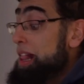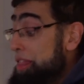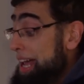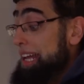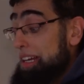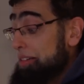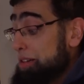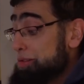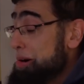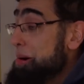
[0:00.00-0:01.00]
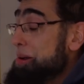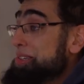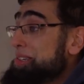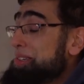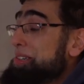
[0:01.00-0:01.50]
They, of
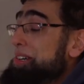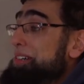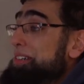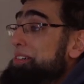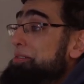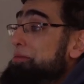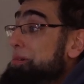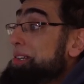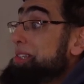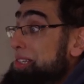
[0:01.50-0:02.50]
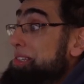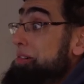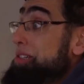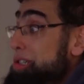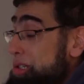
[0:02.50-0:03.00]
course, wanted to
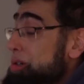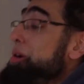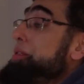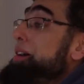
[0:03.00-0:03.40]
ensure